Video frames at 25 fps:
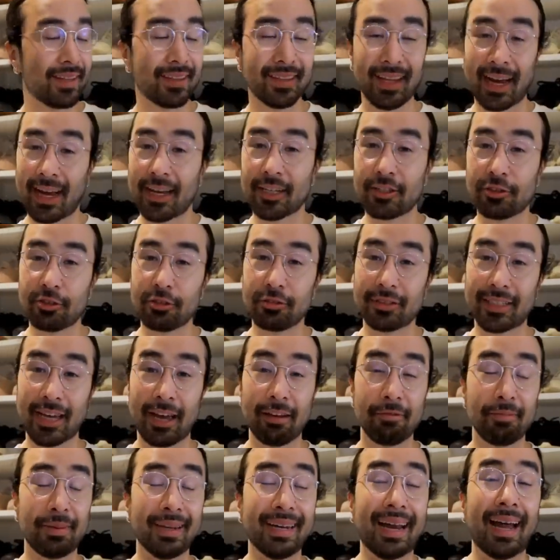that dad shoes
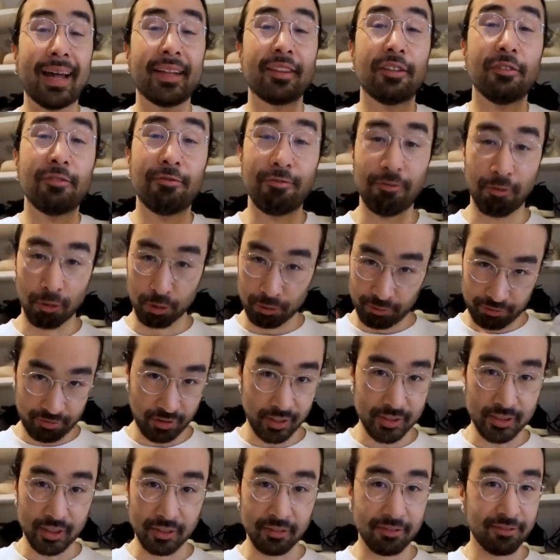have been at the
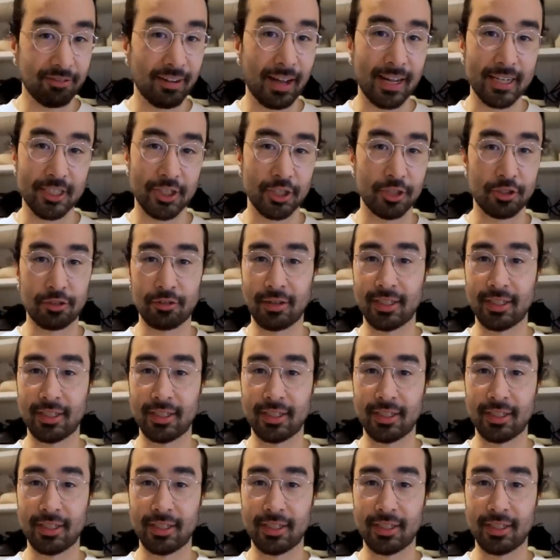forefront of fashion